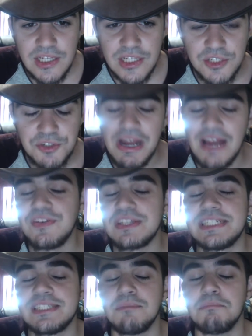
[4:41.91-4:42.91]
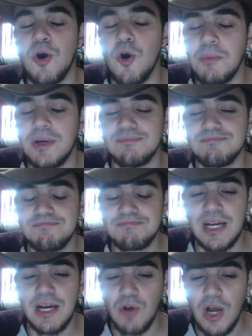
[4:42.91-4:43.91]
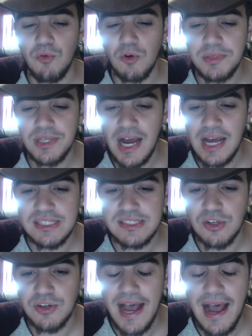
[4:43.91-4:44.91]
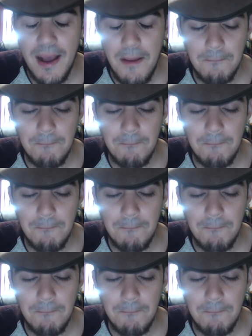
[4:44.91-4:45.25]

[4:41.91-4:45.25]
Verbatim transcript: graphics at the moment, I, I will be honest, they're not